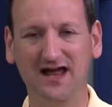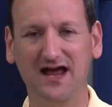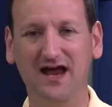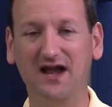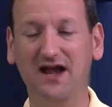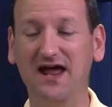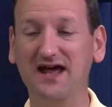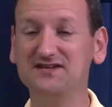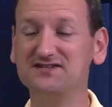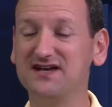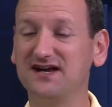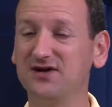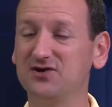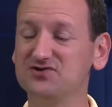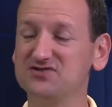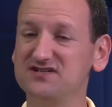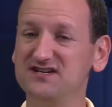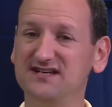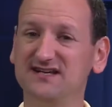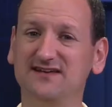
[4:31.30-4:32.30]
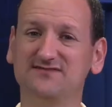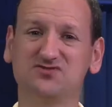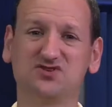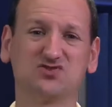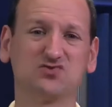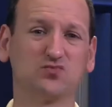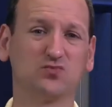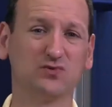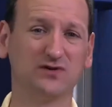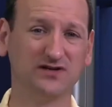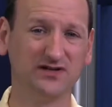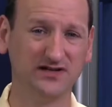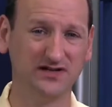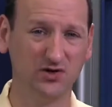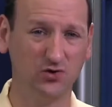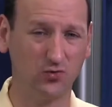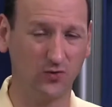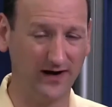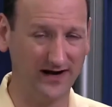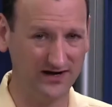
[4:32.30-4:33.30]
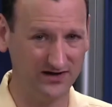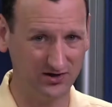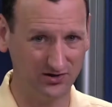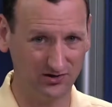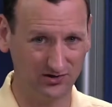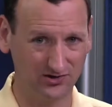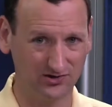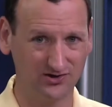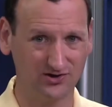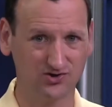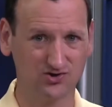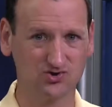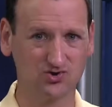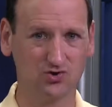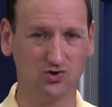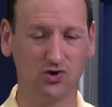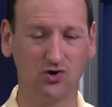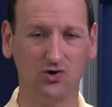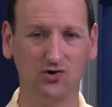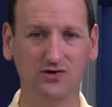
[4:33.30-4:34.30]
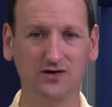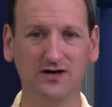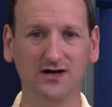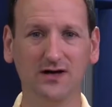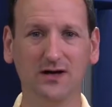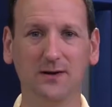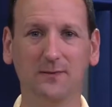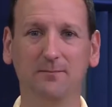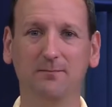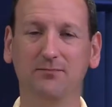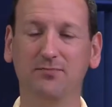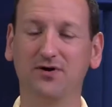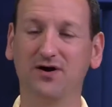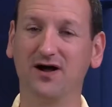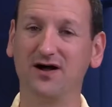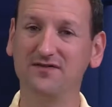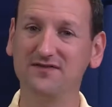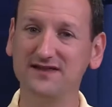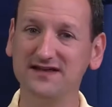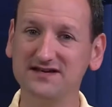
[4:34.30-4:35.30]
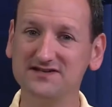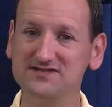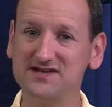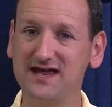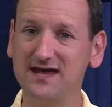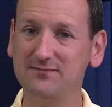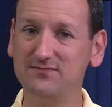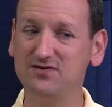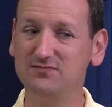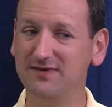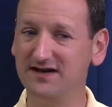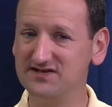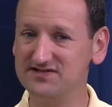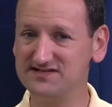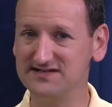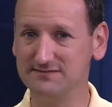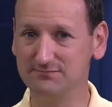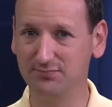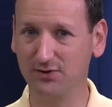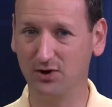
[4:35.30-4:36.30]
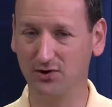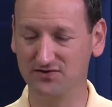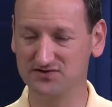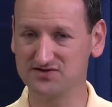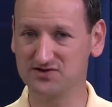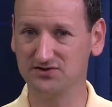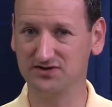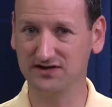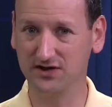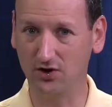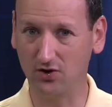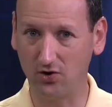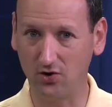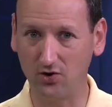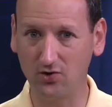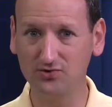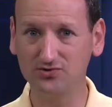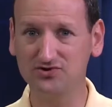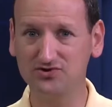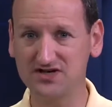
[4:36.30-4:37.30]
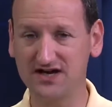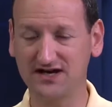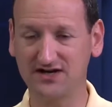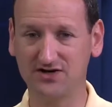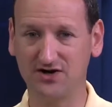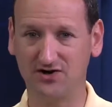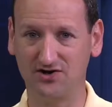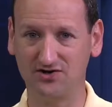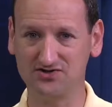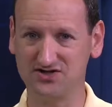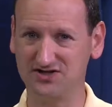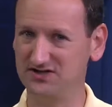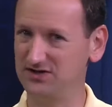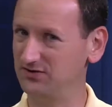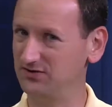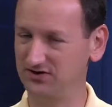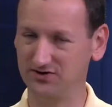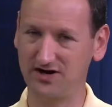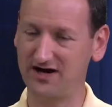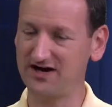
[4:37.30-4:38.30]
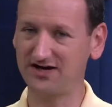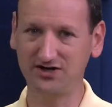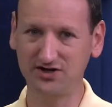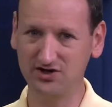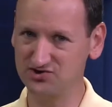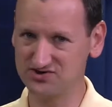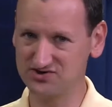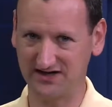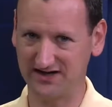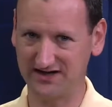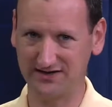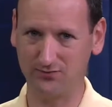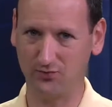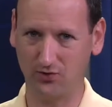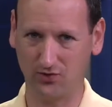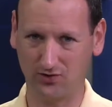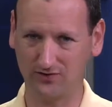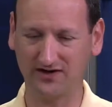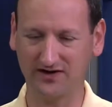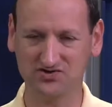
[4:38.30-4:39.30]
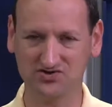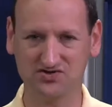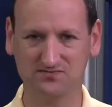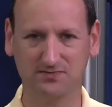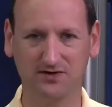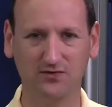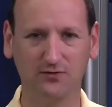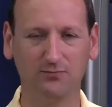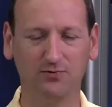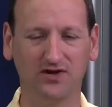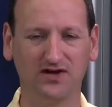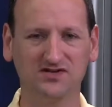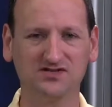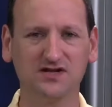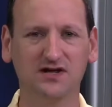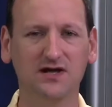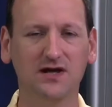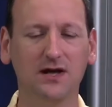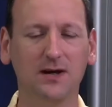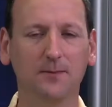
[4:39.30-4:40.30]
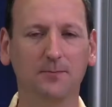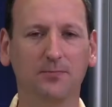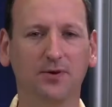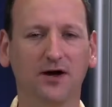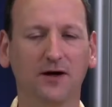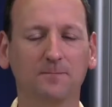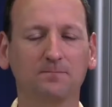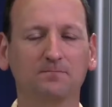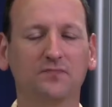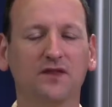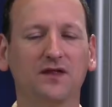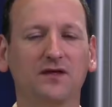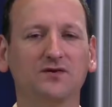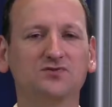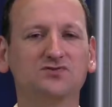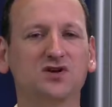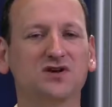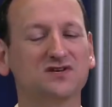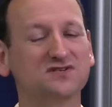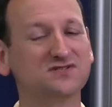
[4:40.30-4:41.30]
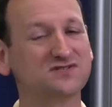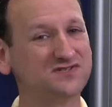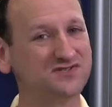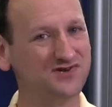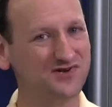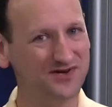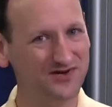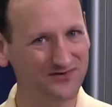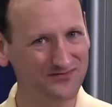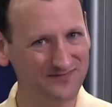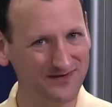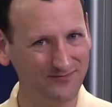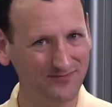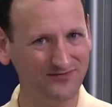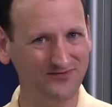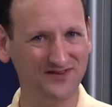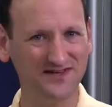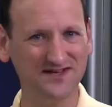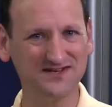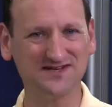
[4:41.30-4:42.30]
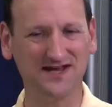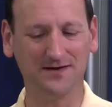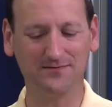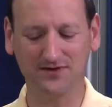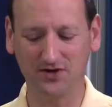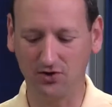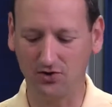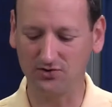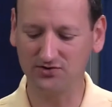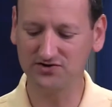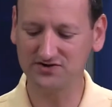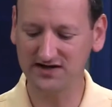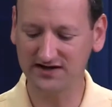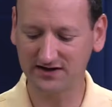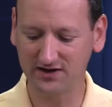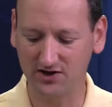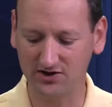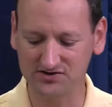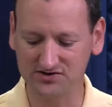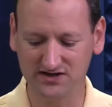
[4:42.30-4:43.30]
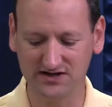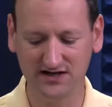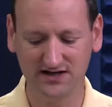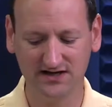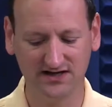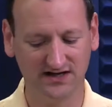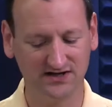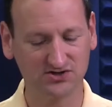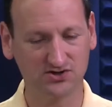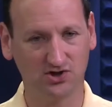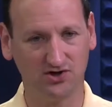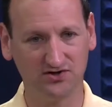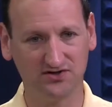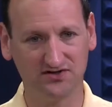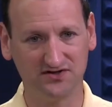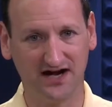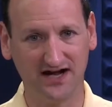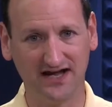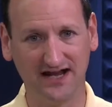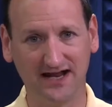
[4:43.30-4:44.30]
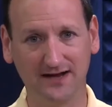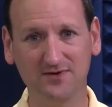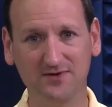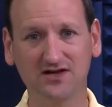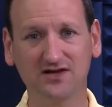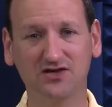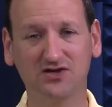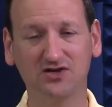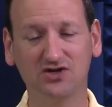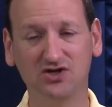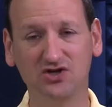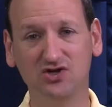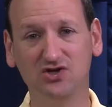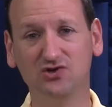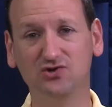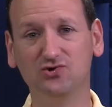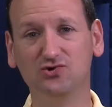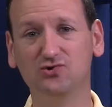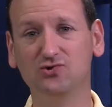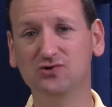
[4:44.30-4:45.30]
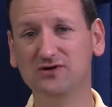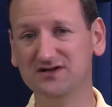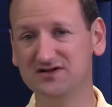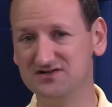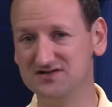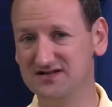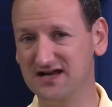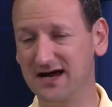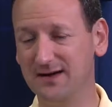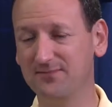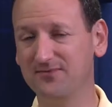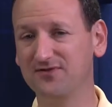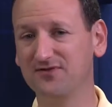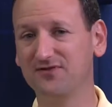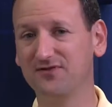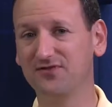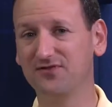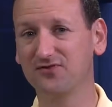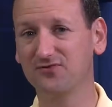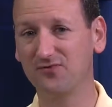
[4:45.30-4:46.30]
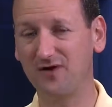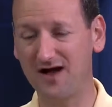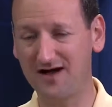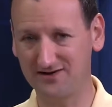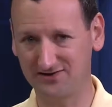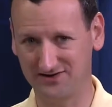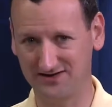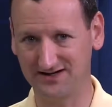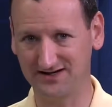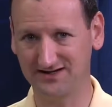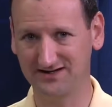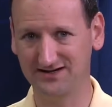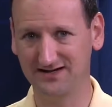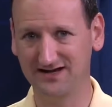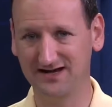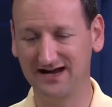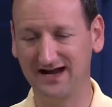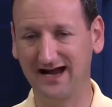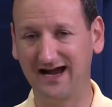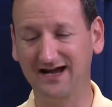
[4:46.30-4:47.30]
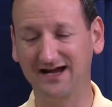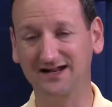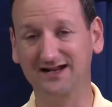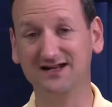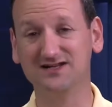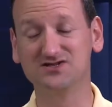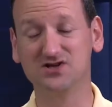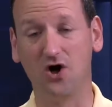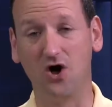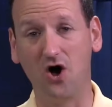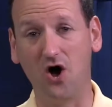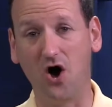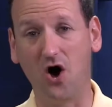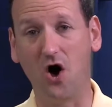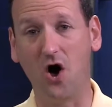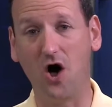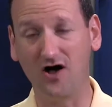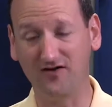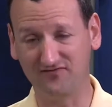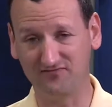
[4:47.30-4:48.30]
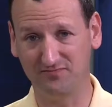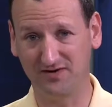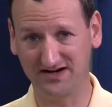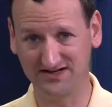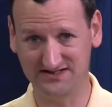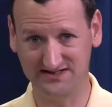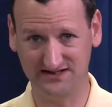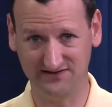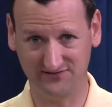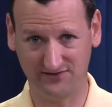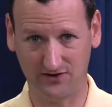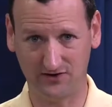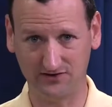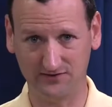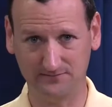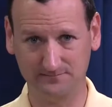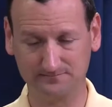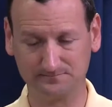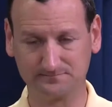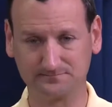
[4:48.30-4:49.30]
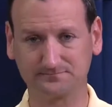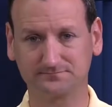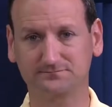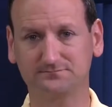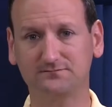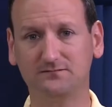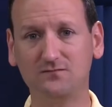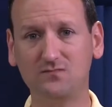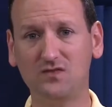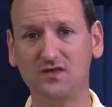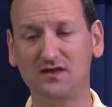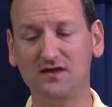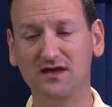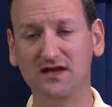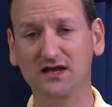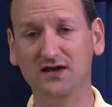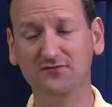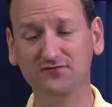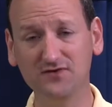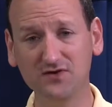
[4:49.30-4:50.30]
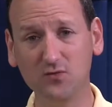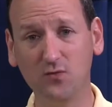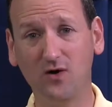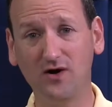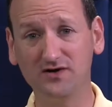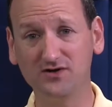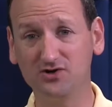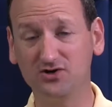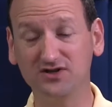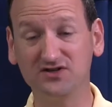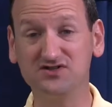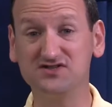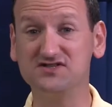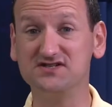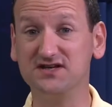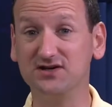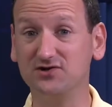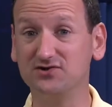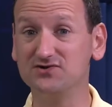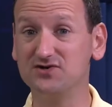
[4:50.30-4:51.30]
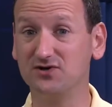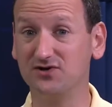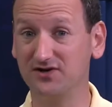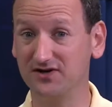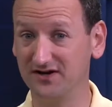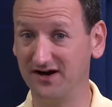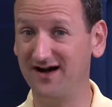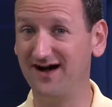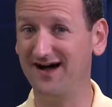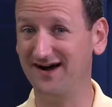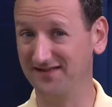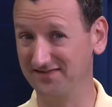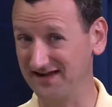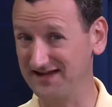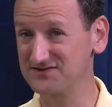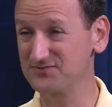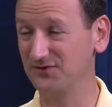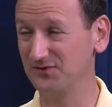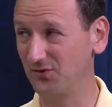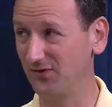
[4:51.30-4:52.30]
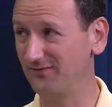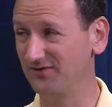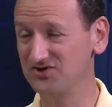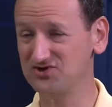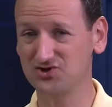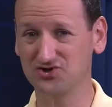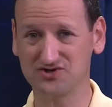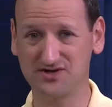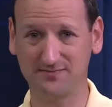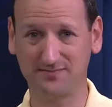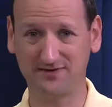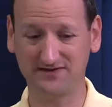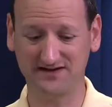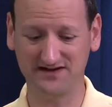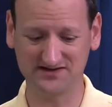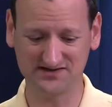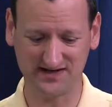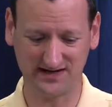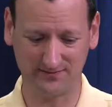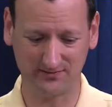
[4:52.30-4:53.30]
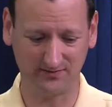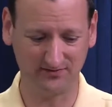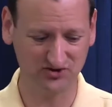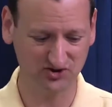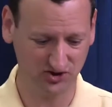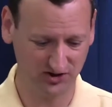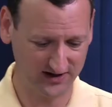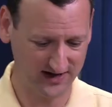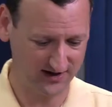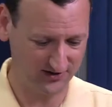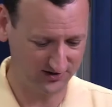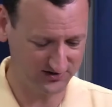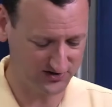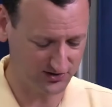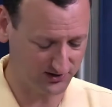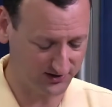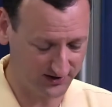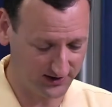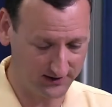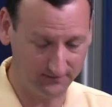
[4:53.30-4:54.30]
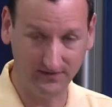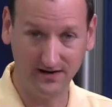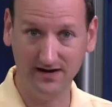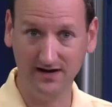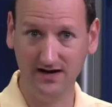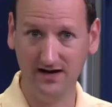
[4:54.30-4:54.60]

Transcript: And SIOC gives us really granular control. But on the exam, you may see both. So the older technology, you're not going to use it anymore, right, because it's been replaced. But just so you can remember for the exam, the older technology is called Dynamic Queue Depth Throttling, and it is off by default. If you want, you can still turn it on, and that's what normally shows up on the exam. Let me show you how to turn it on